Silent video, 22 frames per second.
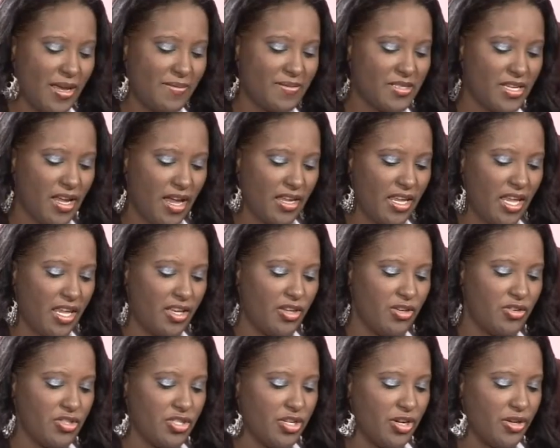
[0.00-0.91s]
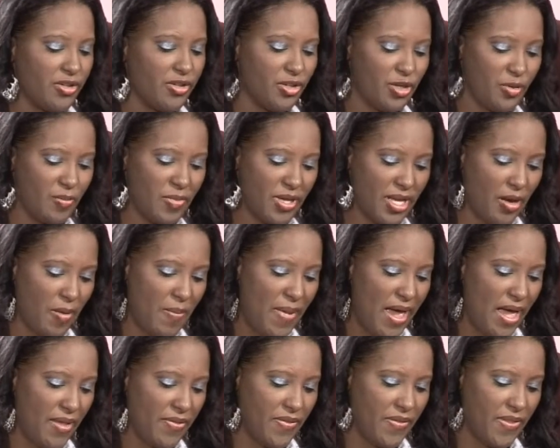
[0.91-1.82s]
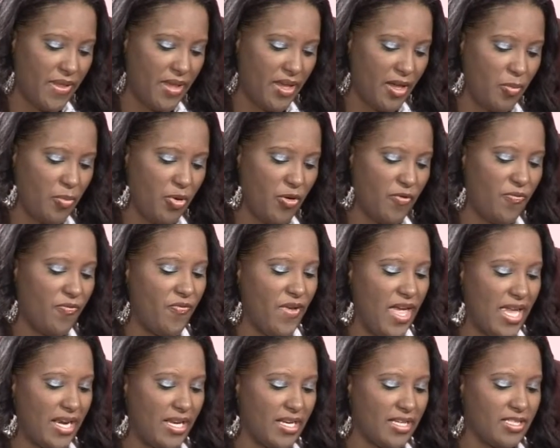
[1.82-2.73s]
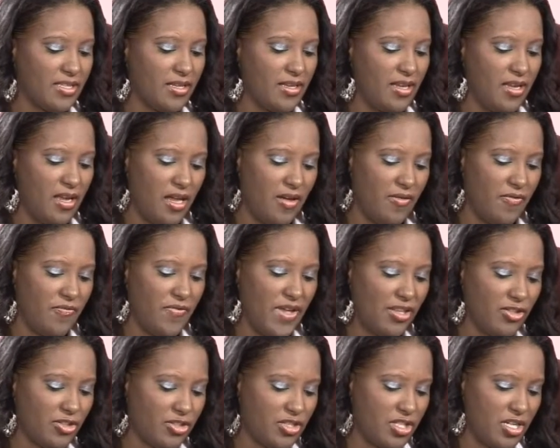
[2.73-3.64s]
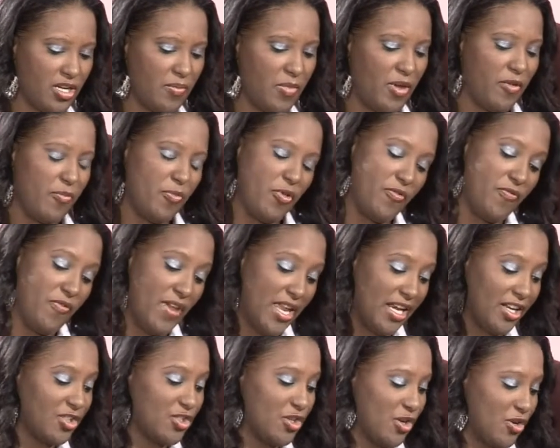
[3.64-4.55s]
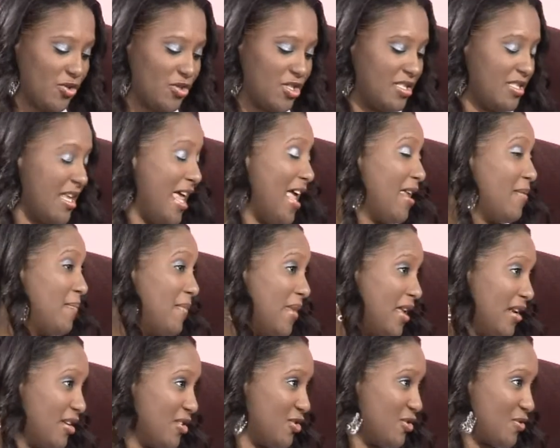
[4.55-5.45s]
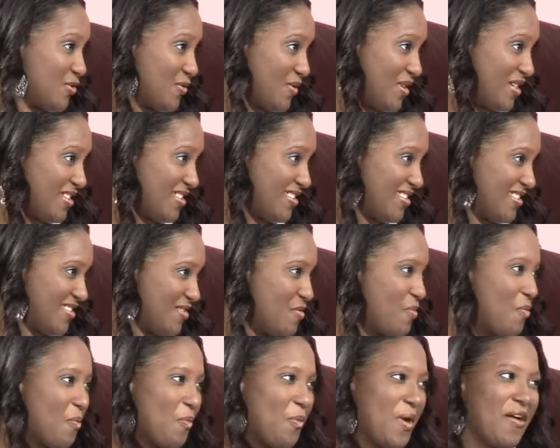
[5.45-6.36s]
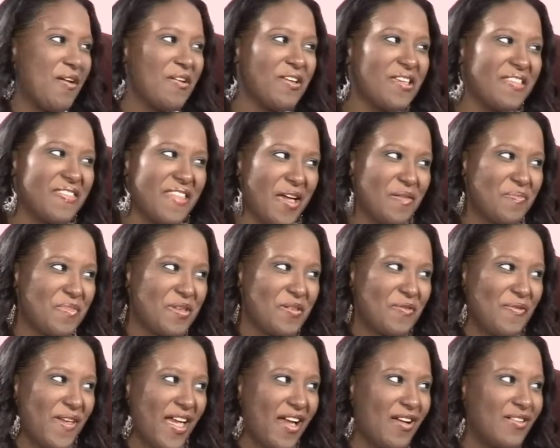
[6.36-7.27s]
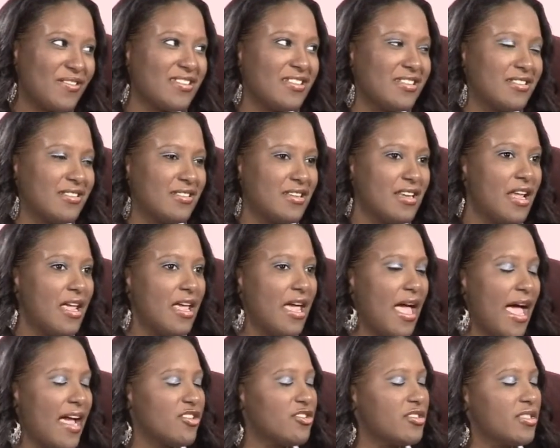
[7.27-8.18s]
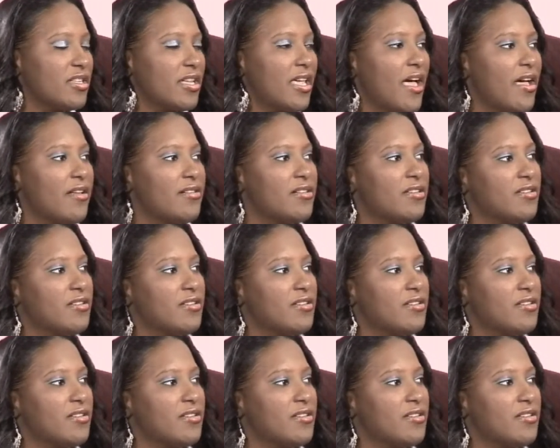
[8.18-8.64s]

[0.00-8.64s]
Tapscott, can you share a little bit about the prophetic Fellowship of Prophetic Churches and Ministries? Mm-hmm. Where can that be found, and actually how